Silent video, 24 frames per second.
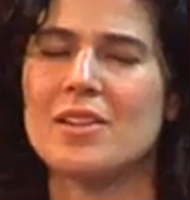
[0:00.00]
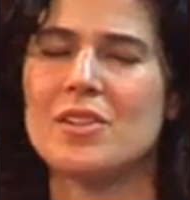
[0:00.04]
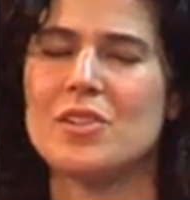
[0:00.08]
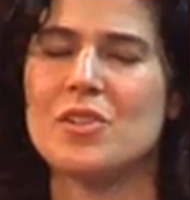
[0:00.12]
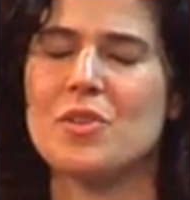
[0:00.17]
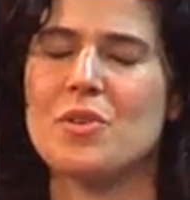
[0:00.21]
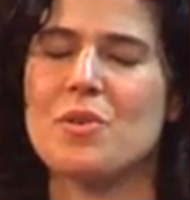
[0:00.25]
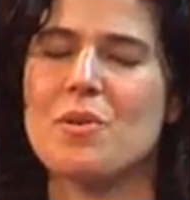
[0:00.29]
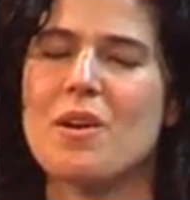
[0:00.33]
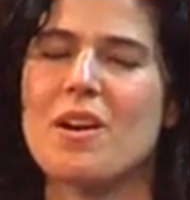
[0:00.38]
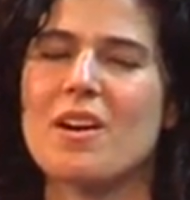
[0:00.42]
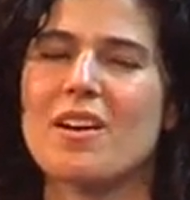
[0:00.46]
in
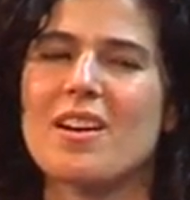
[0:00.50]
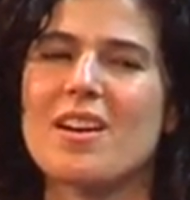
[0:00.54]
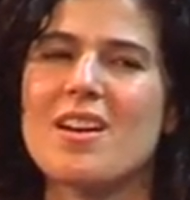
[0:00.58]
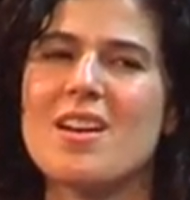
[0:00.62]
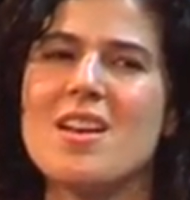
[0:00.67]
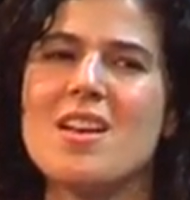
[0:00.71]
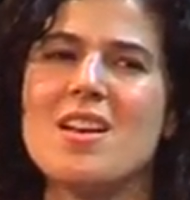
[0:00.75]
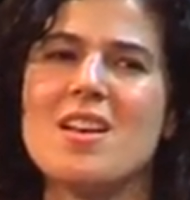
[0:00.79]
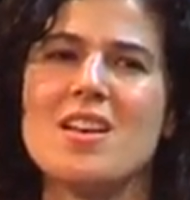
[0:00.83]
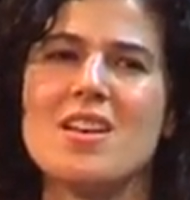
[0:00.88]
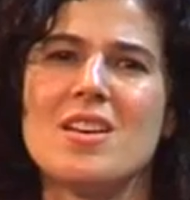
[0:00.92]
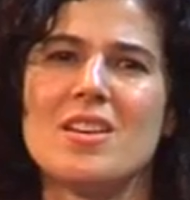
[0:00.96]
New York.
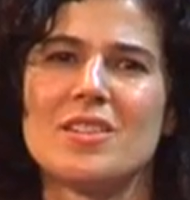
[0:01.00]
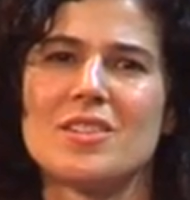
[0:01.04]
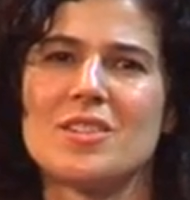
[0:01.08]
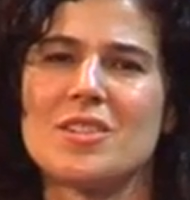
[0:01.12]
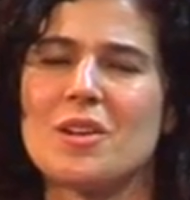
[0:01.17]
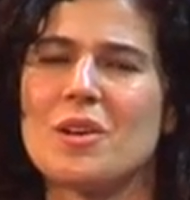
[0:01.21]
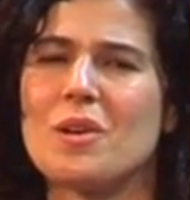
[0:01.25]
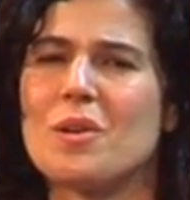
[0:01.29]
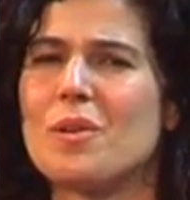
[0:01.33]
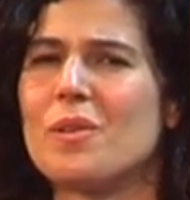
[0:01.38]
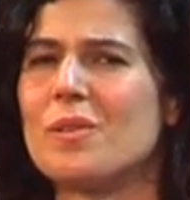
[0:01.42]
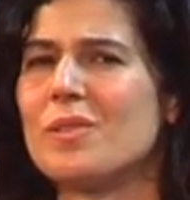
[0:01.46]

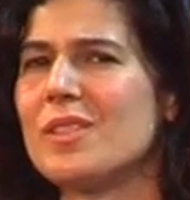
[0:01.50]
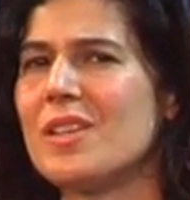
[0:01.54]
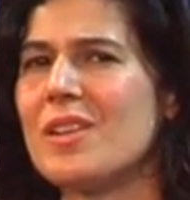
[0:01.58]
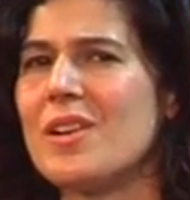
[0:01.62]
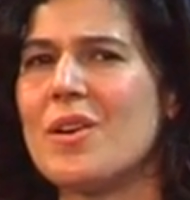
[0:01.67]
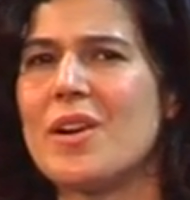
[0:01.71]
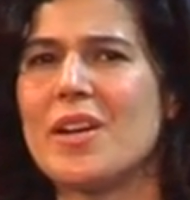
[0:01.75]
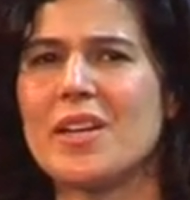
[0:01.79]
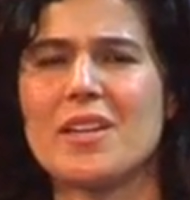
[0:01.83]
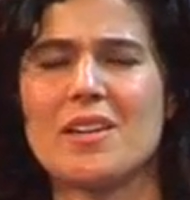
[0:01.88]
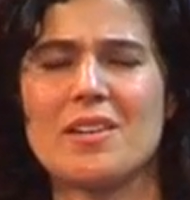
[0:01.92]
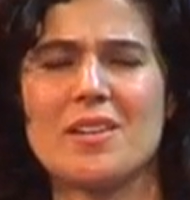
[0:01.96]
So, you
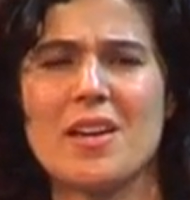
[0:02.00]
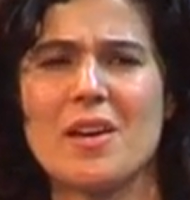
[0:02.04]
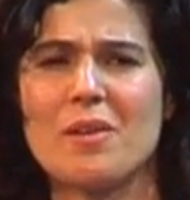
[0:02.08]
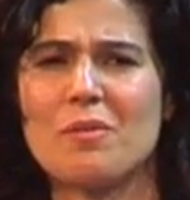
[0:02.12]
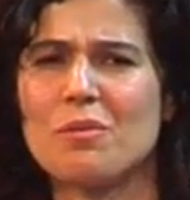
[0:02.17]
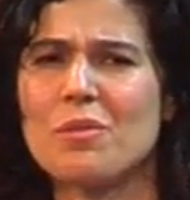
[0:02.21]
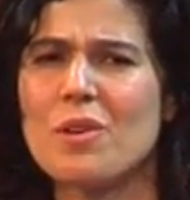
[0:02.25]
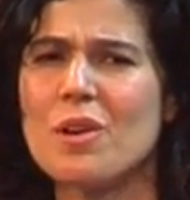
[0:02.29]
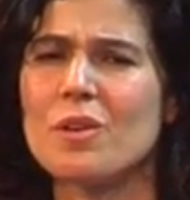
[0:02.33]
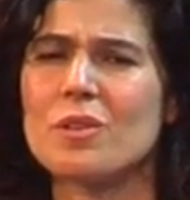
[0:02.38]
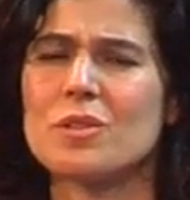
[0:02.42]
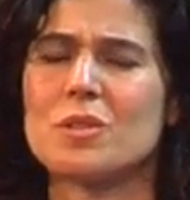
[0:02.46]
know, I could get
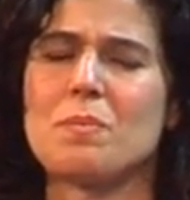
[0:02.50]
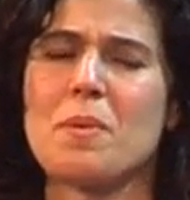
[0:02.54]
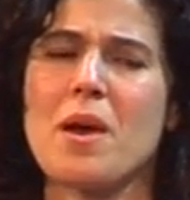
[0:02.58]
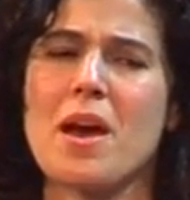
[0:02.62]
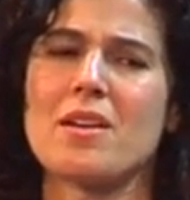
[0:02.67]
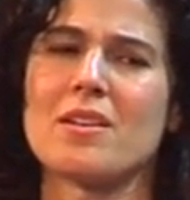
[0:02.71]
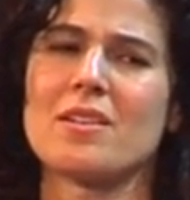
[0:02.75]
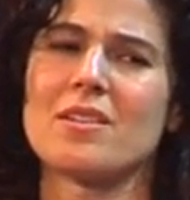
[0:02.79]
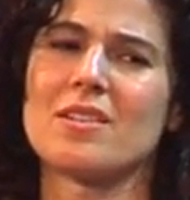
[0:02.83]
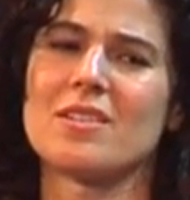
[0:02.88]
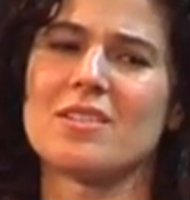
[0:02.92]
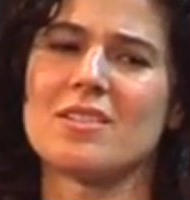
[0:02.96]
rose
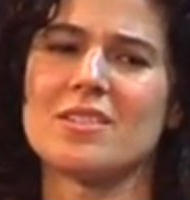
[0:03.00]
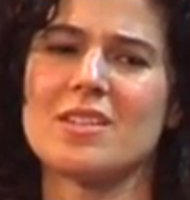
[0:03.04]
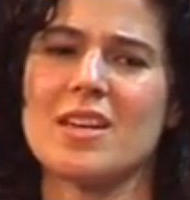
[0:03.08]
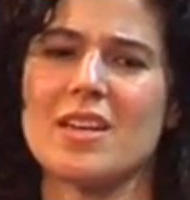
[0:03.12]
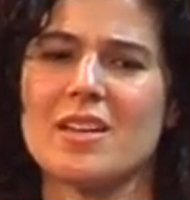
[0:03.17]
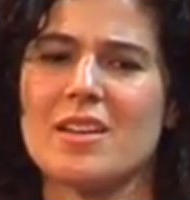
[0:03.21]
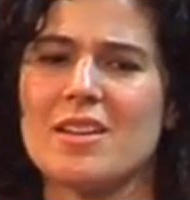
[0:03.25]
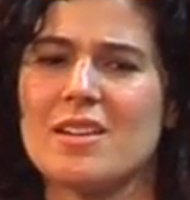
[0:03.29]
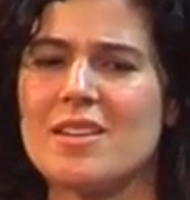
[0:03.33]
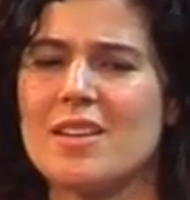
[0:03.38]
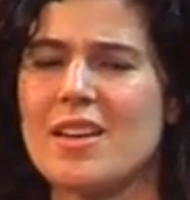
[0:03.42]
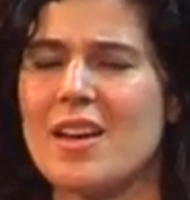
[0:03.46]
petals, I
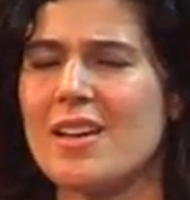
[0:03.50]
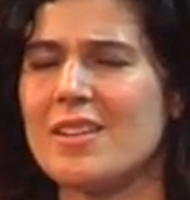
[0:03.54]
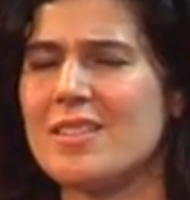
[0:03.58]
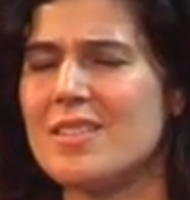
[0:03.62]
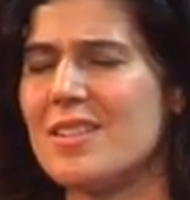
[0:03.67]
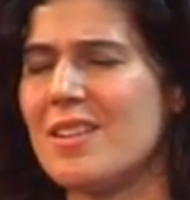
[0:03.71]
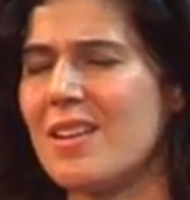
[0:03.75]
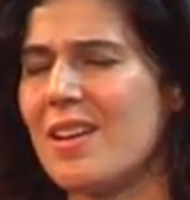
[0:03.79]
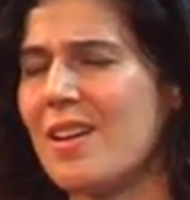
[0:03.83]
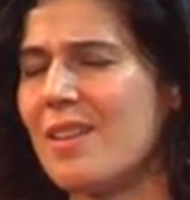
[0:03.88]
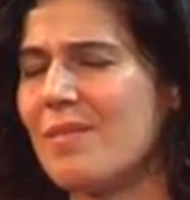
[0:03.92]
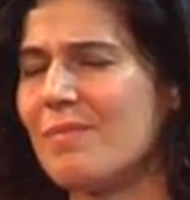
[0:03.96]
could
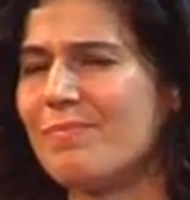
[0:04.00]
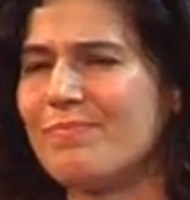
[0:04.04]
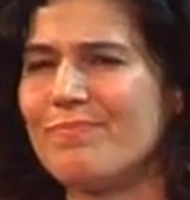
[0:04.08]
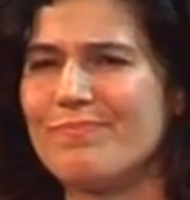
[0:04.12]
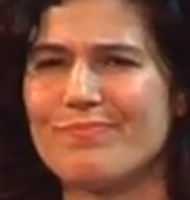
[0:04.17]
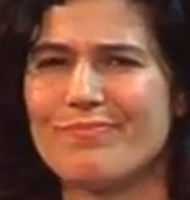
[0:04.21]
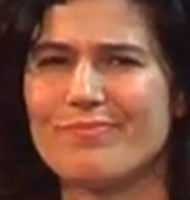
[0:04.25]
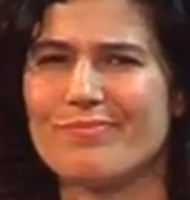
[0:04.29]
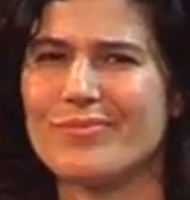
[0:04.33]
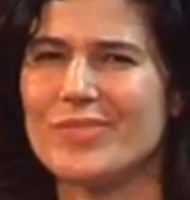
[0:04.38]
get, um,